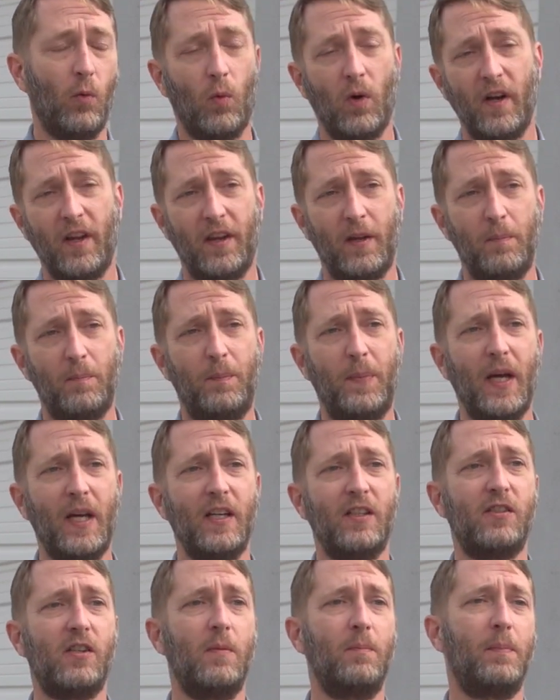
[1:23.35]
One of the
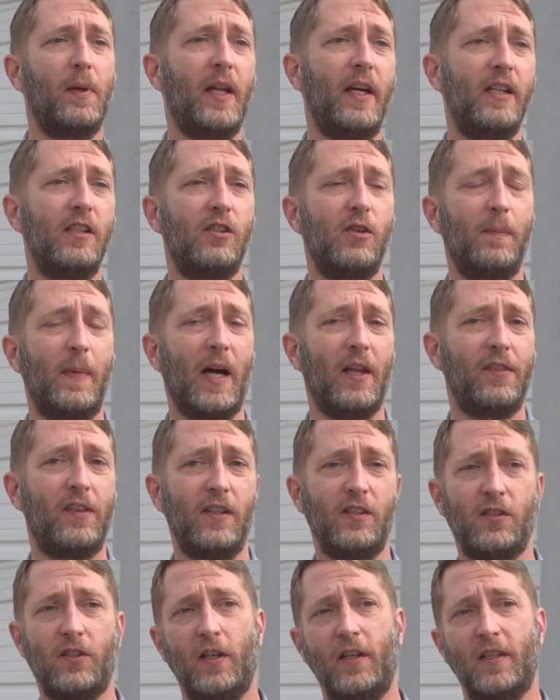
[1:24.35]
biggest complaints about
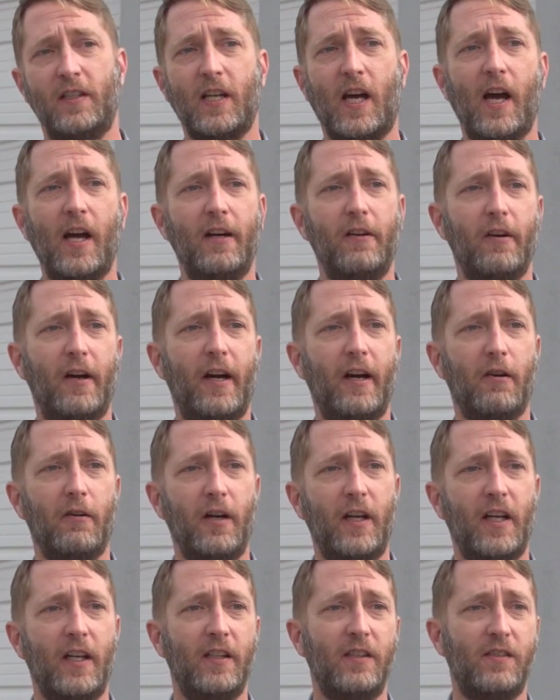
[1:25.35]
this entire
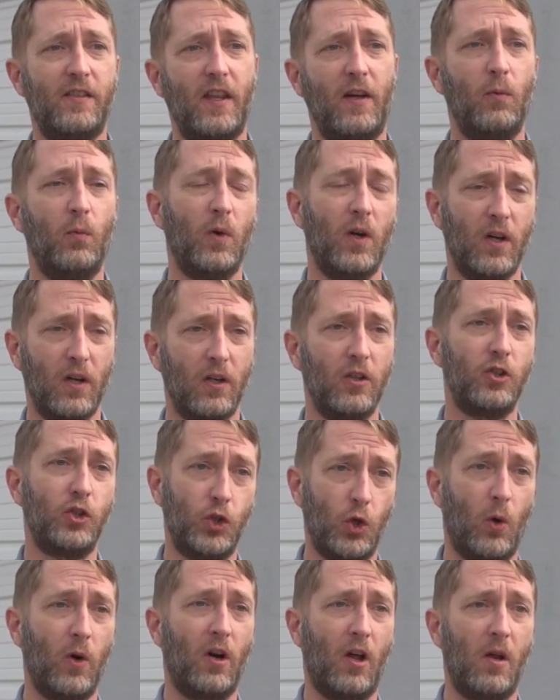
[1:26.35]
area is that we're
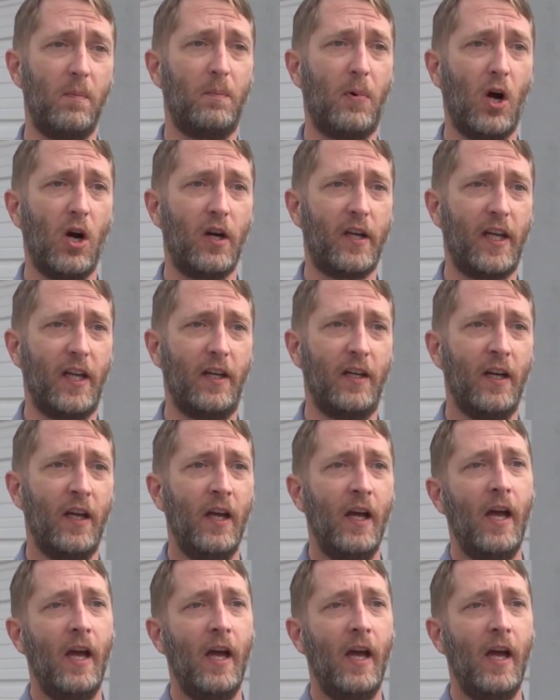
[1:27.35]
short on parking.